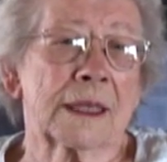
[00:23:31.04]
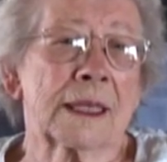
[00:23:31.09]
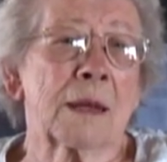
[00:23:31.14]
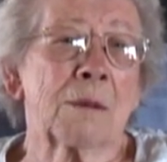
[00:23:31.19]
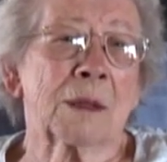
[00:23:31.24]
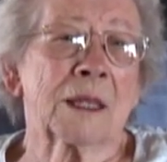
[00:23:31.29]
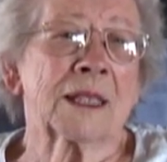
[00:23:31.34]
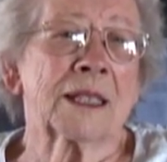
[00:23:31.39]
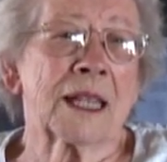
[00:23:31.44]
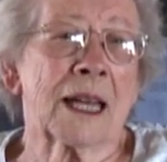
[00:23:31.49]

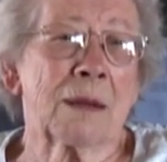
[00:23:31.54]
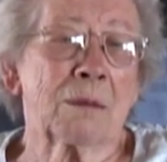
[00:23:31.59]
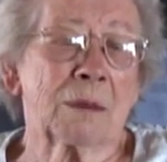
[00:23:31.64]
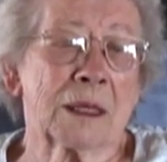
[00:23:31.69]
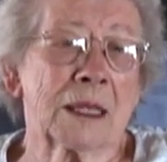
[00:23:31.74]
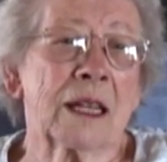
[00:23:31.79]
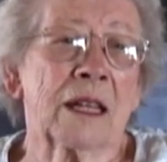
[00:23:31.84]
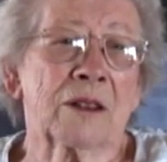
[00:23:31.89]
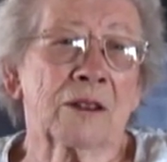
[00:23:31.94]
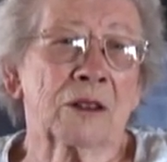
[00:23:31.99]
some of the time
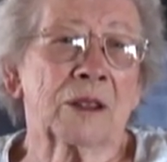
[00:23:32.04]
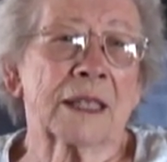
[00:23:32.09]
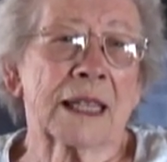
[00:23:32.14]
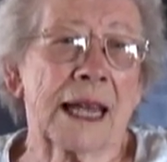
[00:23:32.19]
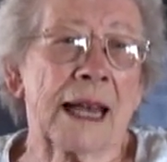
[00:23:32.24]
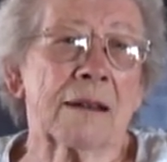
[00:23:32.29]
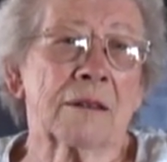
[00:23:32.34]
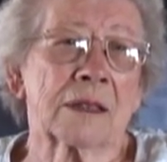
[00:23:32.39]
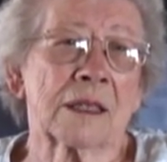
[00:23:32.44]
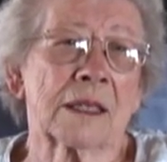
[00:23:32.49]
to other
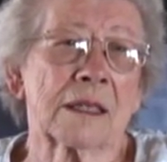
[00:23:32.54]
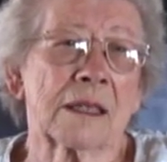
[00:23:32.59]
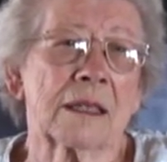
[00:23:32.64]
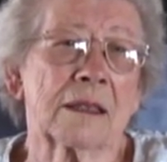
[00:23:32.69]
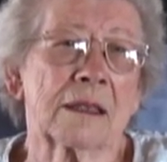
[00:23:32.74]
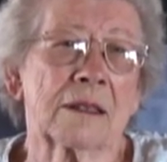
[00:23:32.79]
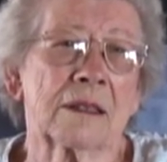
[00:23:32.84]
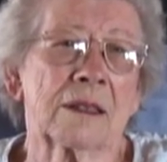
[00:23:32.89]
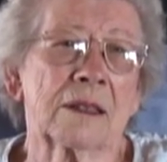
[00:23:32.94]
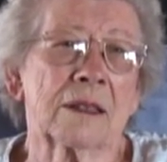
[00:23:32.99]
towns
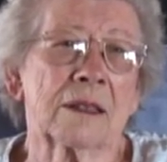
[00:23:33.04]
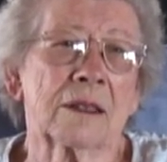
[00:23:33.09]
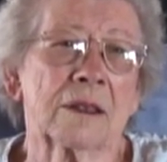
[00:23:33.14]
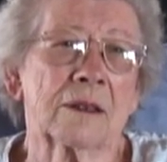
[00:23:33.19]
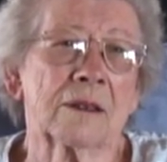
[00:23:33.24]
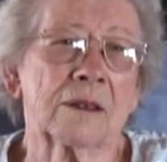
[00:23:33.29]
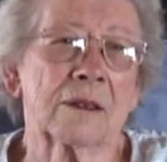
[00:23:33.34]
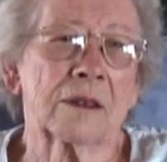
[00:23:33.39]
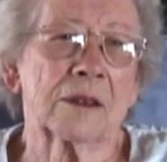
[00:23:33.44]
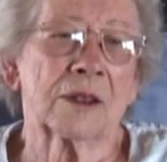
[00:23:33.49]

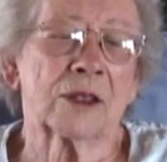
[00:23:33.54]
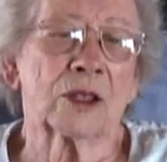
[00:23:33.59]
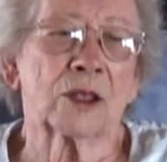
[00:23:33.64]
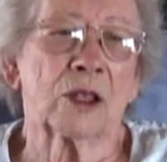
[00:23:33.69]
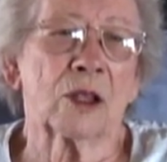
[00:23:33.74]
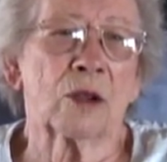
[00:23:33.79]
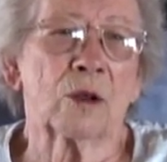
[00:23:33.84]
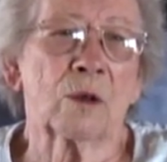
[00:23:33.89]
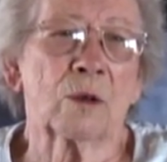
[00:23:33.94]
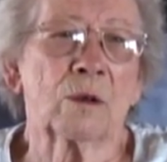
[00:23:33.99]
to to
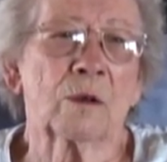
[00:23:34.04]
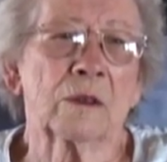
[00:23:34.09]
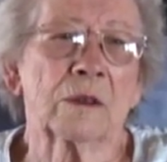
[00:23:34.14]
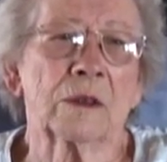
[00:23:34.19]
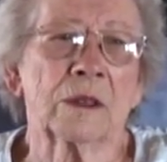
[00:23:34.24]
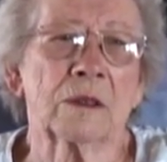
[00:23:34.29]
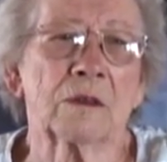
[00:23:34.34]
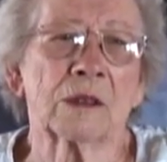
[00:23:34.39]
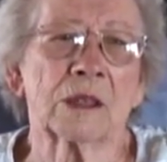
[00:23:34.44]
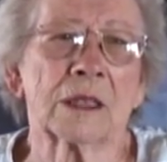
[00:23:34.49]
go.
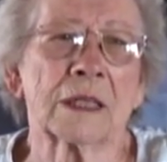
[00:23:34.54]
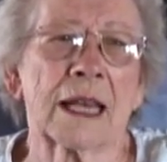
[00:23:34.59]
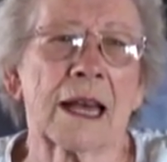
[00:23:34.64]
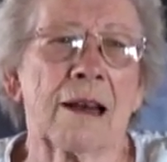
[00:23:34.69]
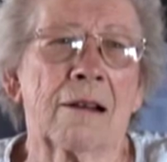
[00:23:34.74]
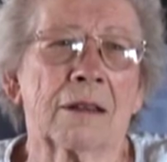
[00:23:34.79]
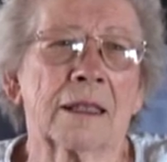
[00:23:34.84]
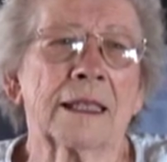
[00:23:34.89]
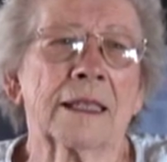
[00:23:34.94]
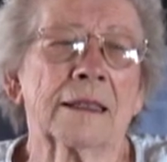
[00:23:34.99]
There was
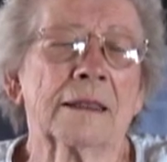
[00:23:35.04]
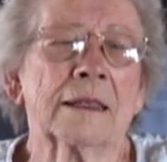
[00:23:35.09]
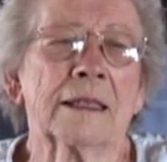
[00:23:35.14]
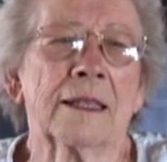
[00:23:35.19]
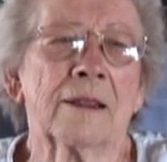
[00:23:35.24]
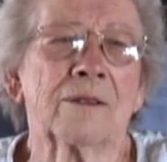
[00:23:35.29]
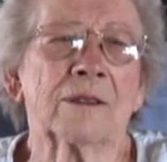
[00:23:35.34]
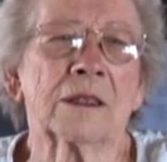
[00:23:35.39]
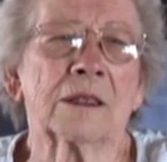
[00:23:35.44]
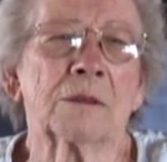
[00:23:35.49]
Cowley and
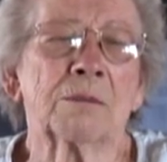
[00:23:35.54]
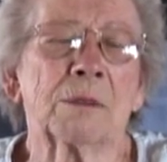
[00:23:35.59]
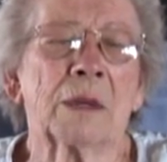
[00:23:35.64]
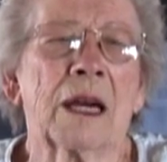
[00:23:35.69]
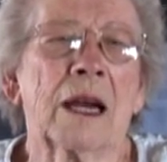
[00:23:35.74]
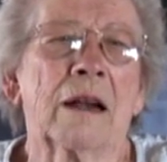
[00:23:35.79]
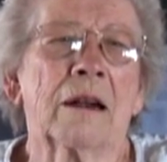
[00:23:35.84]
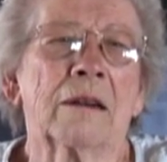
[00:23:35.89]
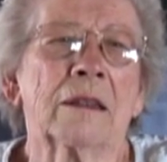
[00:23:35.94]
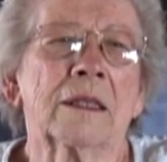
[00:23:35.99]
Lovell and
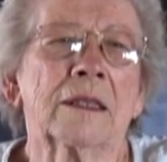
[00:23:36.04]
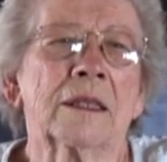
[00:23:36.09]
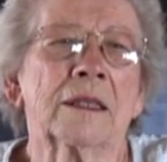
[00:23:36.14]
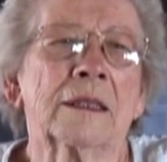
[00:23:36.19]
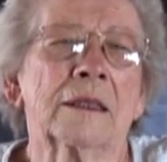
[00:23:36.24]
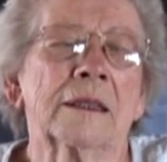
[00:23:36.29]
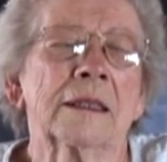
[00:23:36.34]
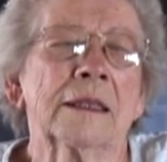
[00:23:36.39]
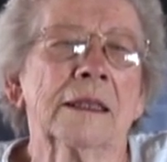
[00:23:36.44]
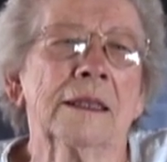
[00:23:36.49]
Byron
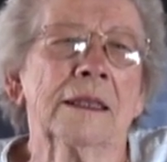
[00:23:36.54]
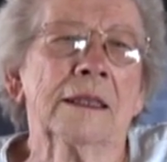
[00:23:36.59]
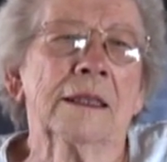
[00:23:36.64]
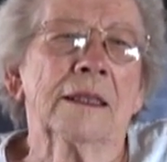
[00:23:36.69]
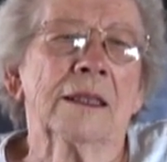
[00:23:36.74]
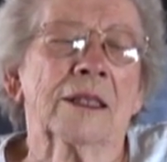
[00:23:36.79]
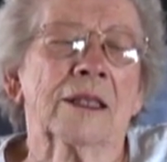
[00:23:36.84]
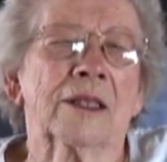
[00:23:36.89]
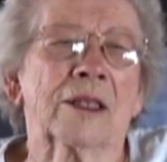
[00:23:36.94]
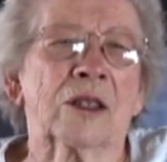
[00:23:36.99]
and
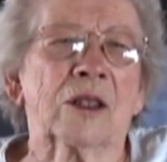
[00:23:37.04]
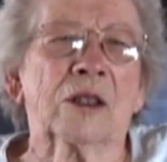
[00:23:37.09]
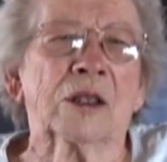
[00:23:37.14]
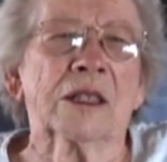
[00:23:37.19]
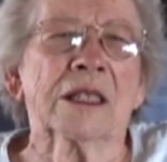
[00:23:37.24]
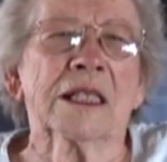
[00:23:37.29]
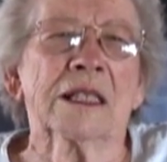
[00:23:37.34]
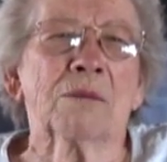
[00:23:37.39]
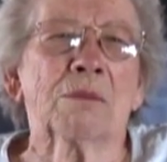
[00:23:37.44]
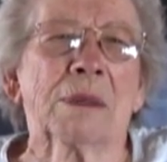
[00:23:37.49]

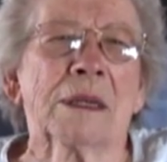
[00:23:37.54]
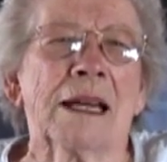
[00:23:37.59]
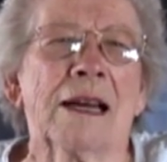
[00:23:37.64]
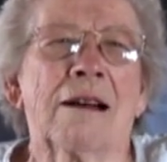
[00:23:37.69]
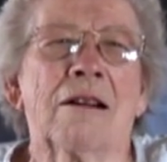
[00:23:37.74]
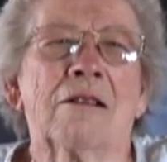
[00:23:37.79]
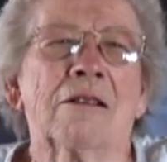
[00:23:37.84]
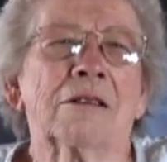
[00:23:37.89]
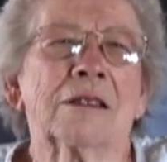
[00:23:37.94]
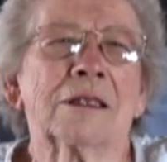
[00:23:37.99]
Cody and
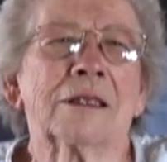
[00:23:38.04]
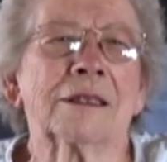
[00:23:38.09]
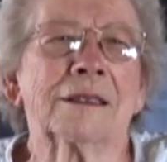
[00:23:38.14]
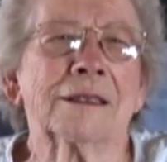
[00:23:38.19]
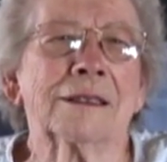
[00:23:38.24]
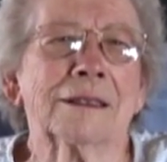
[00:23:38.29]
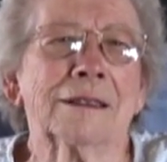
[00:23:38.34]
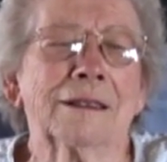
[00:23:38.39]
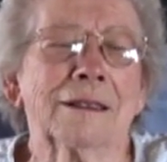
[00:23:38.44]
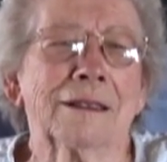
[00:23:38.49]
Powell
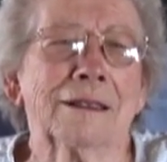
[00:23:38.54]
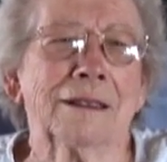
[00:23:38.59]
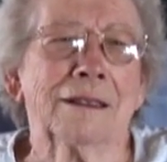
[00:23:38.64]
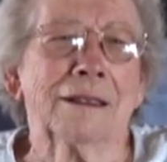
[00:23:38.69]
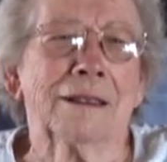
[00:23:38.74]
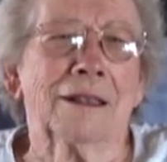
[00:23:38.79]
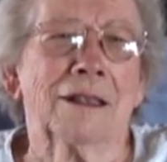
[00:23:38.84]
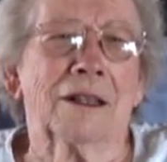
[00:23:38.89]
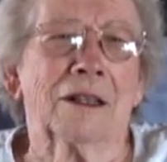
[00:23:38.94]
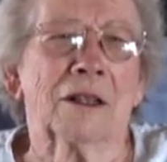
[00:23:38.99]
and
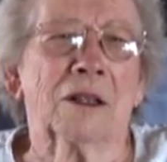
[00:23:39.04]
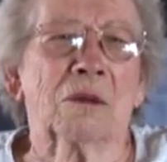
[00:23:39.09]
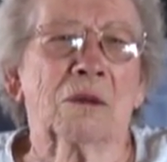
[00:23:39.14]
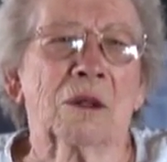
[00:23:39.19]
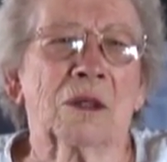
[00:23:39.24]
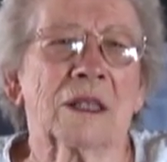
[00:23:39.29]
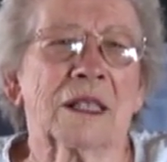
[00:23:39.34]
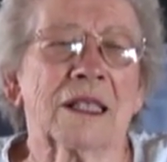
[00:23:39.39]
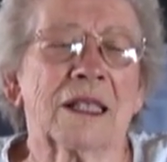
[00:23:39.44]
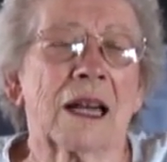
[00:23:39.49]
that
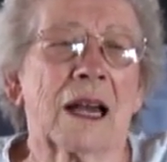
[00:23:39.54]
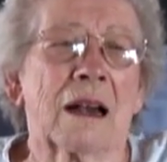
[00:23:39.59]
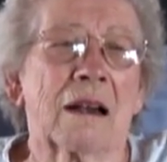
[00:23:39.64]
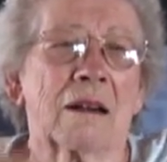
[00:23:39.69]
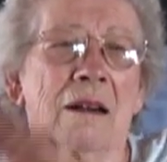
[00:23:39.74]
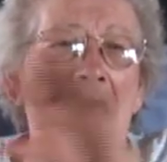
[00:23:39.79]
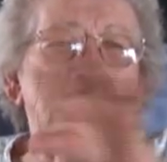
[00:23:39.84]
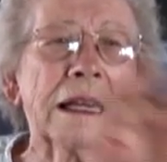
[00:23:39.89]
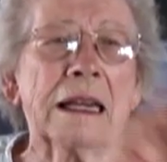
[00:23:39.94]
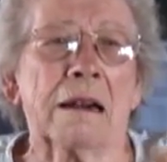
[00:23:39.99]
were in
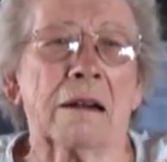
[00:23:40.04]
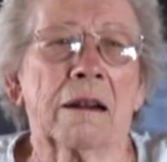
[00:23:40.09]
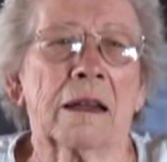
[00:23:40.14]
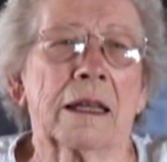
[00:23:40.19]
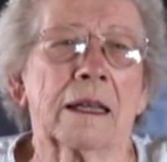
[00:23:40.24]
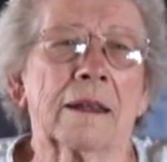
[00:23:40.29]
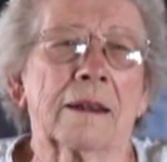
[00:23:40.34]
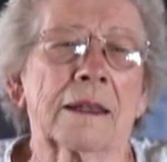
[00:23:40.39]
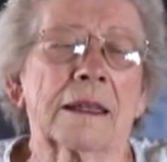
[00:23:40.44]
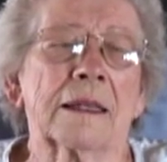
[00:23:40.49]
our
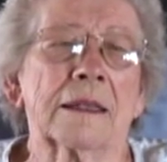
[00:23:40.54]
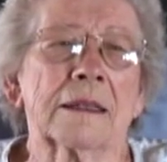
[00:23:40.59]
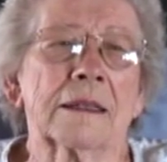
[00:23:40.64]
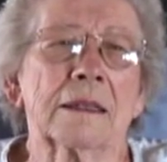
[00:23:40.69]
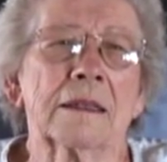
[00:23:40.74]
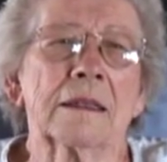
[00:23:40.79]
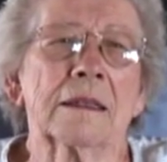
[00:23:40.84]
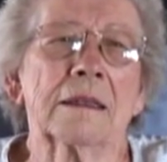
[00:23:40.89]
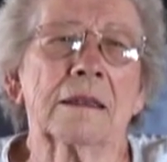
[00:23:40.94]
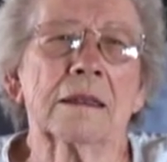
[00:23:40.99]
area
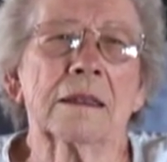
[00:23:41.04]
that